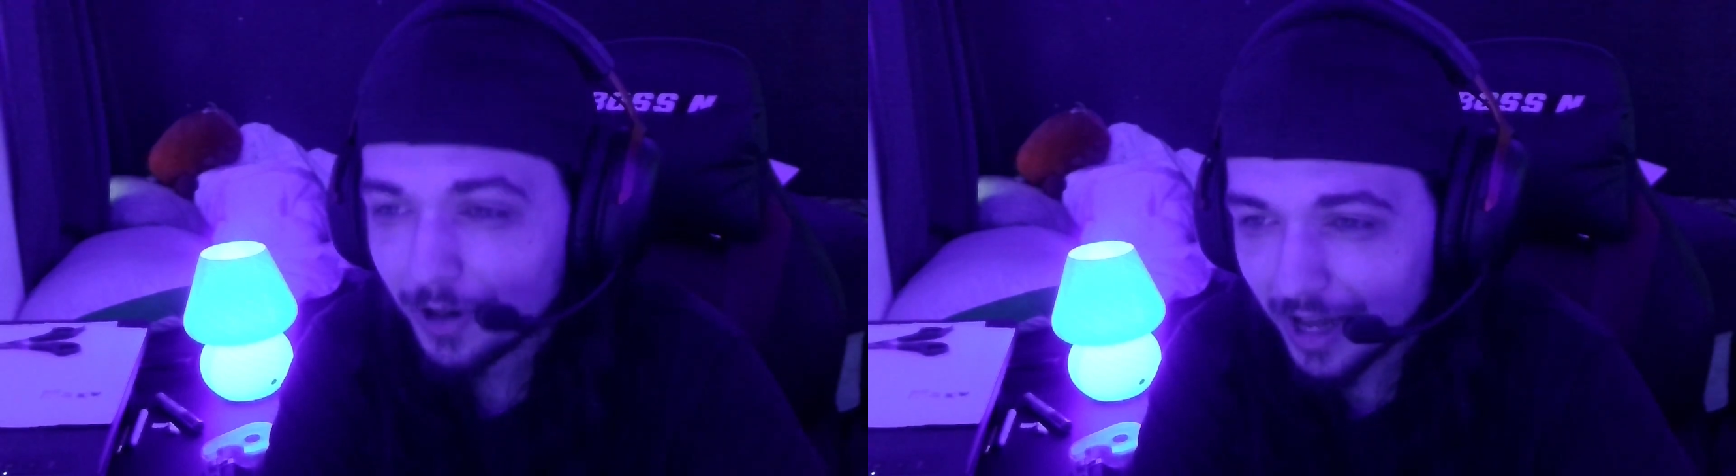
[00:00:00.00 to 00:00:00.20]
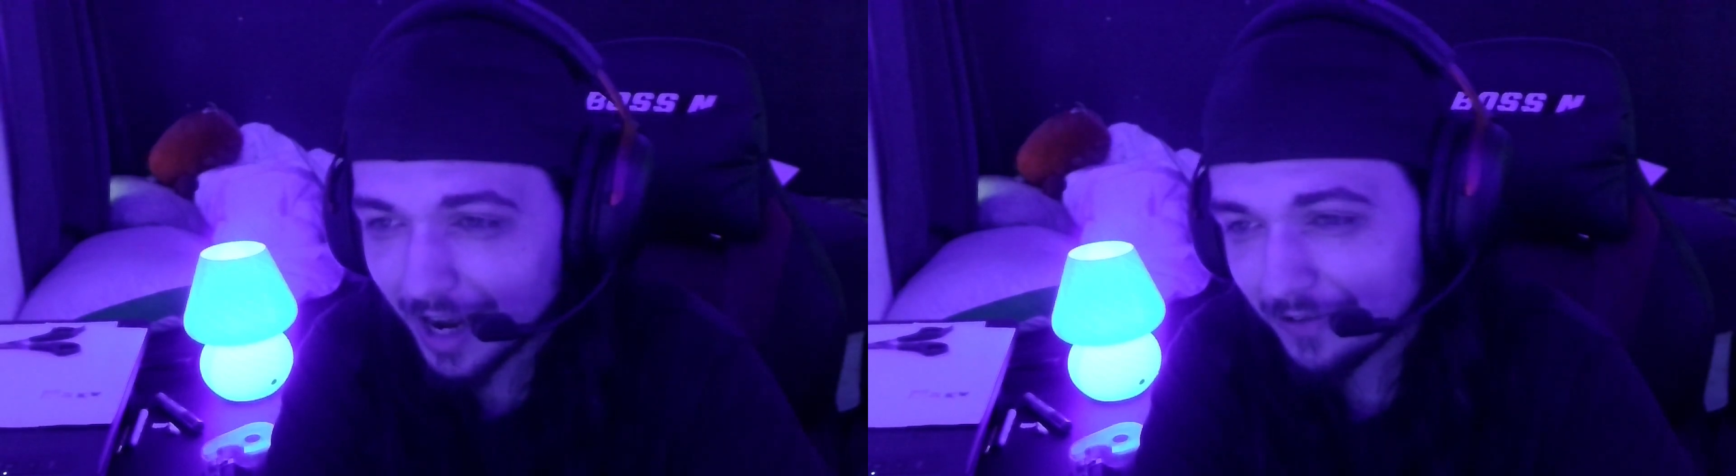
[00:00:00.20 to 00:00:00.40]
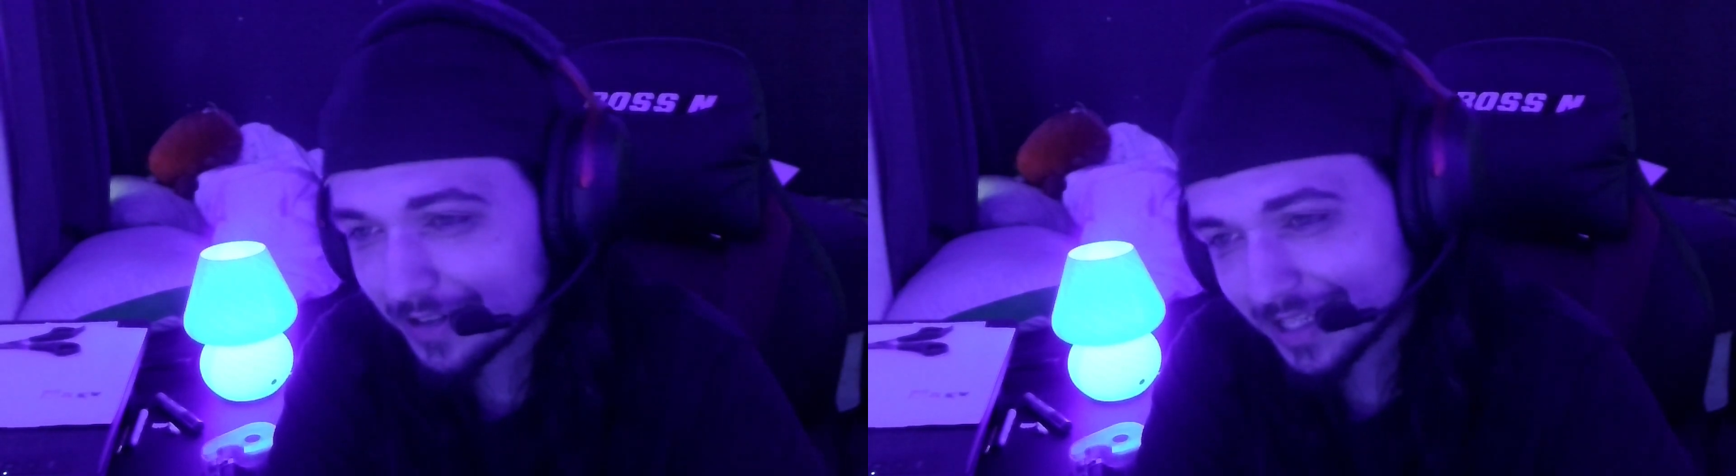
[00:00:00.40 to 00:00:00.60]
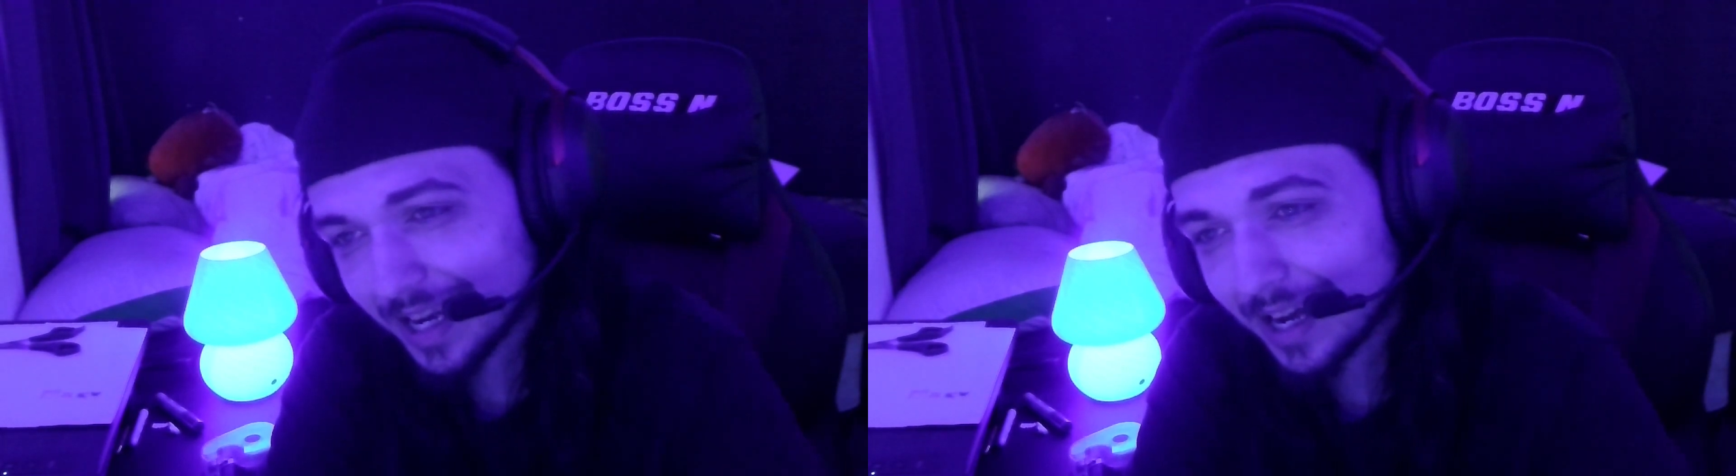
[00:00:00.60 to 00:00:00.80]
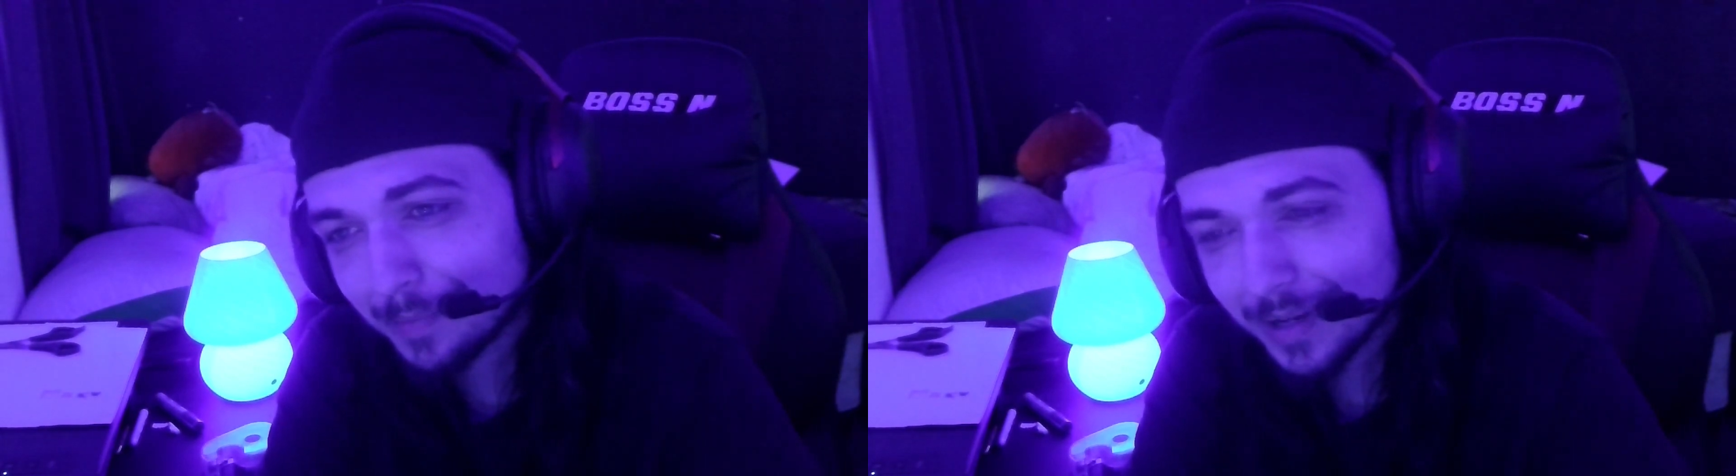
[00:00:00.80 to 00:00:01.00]
half the
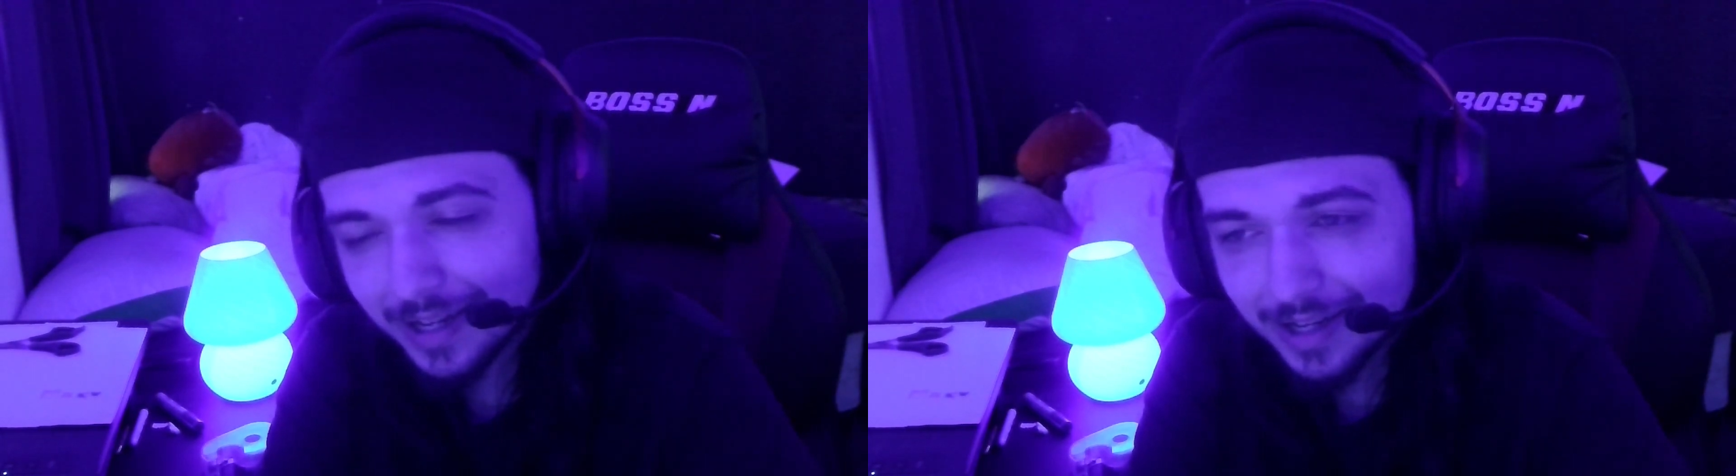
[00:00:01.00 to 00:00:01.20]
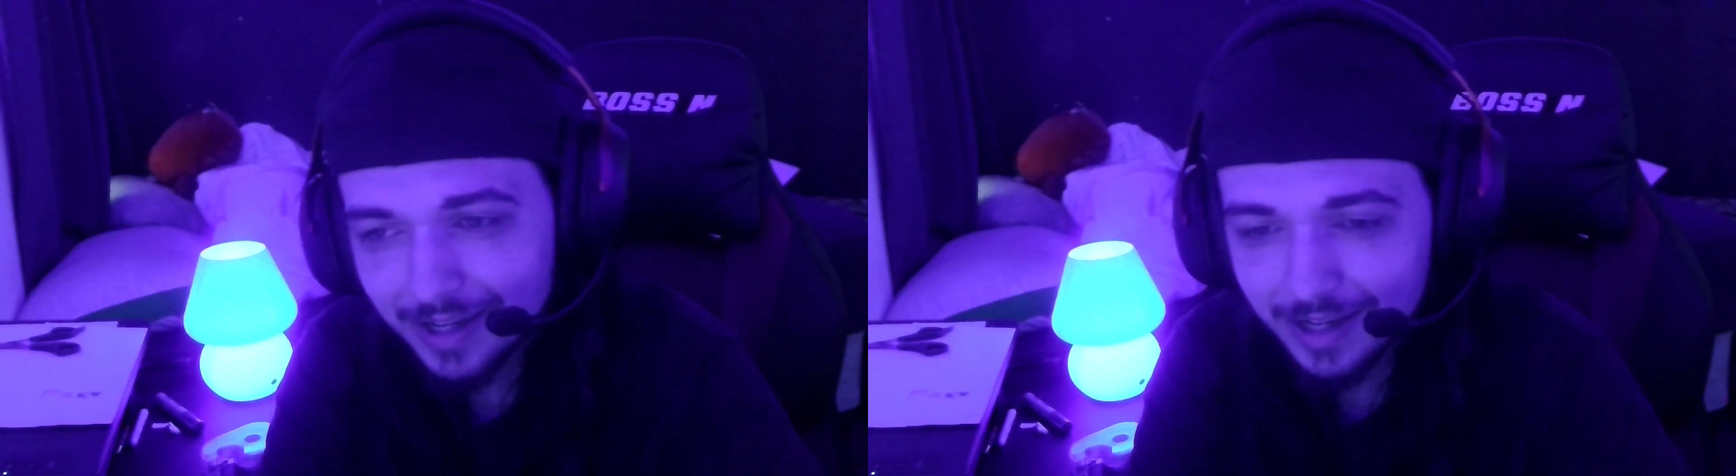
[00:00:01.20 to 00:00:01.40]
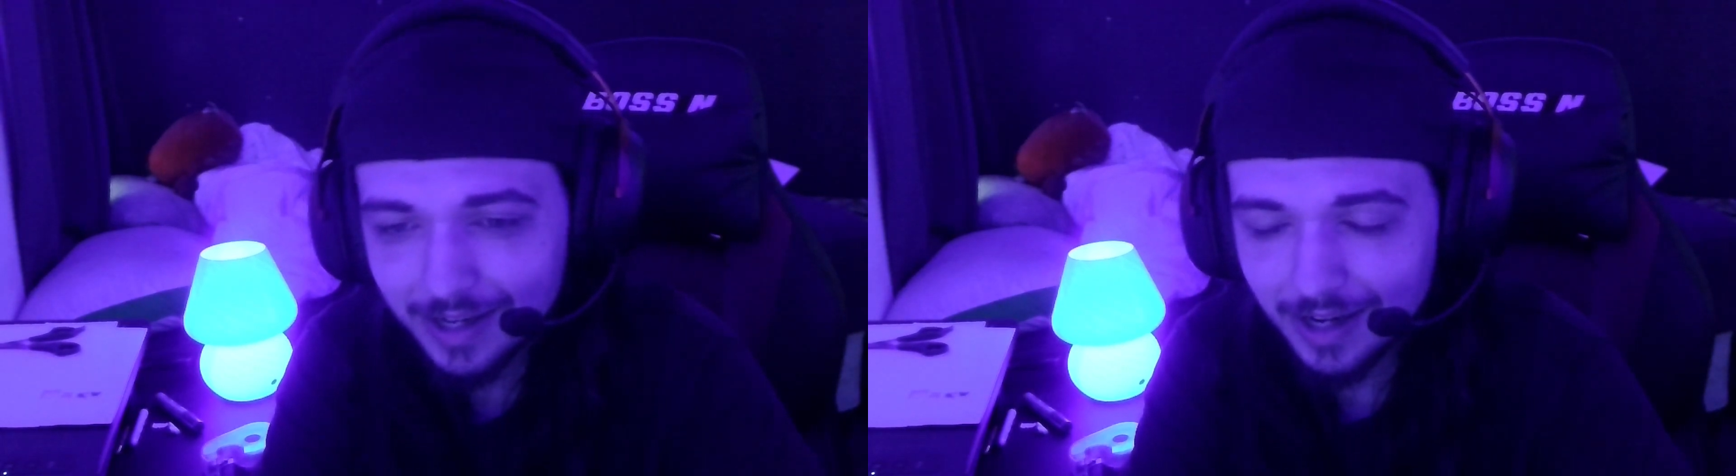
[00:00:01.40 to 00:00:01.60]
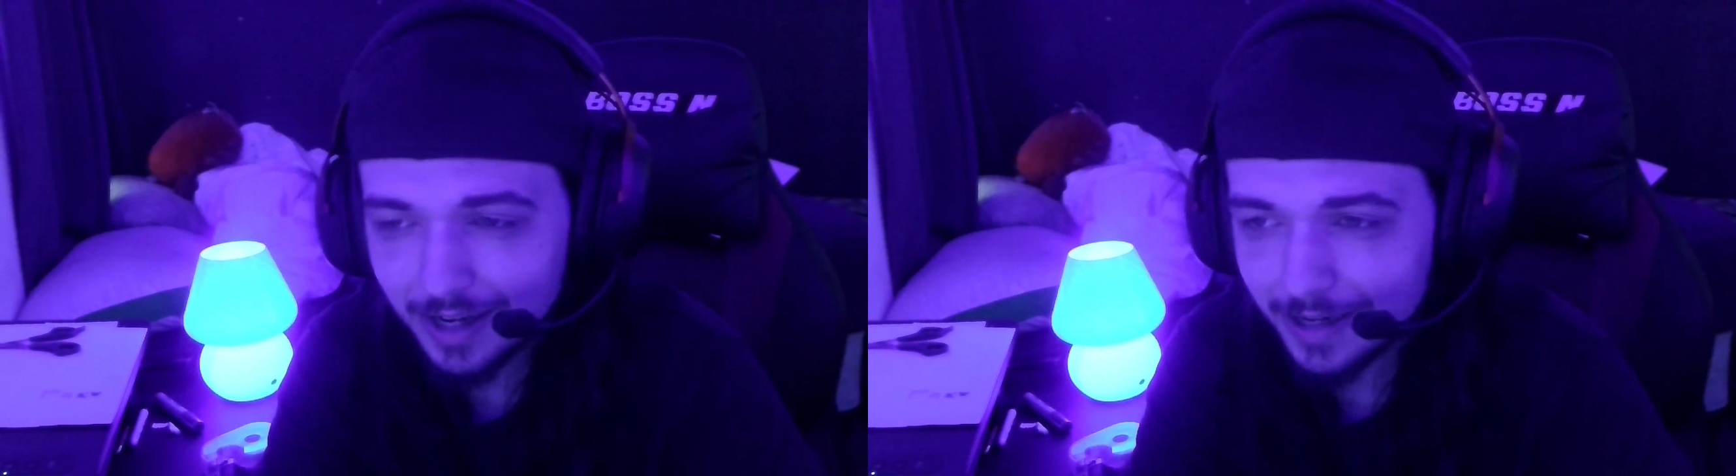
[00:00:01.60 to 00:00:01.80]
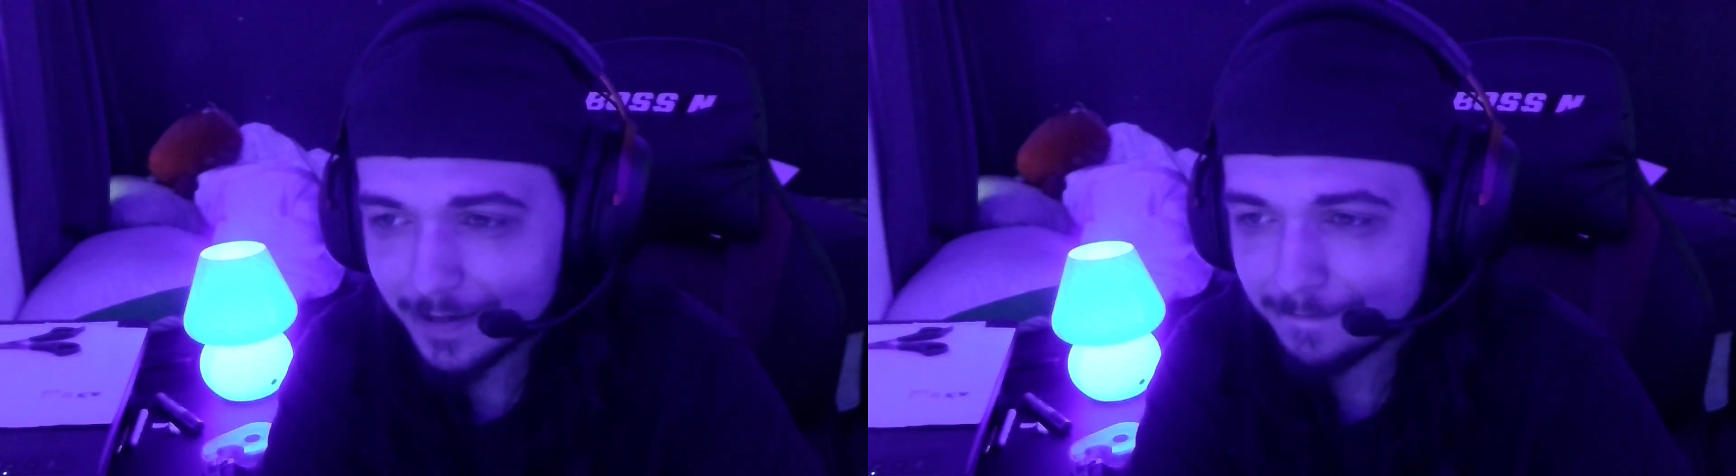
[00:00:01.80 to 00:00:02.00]
time.
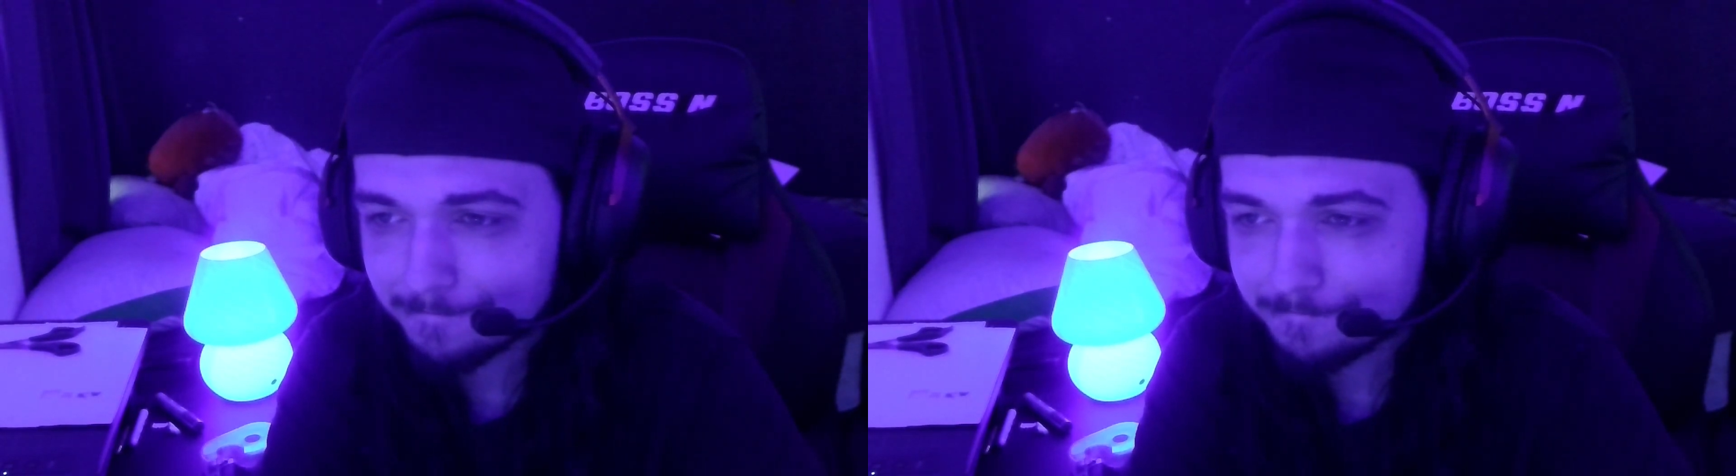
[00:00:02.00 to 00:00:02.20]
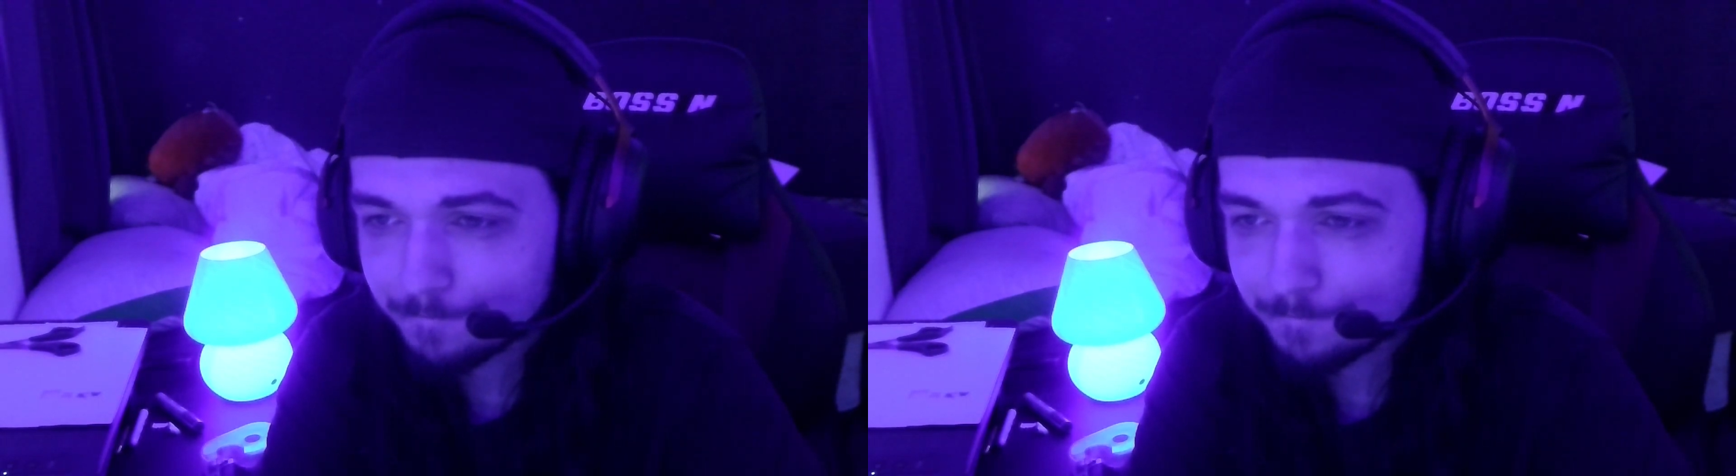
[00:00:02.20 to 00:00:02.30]
But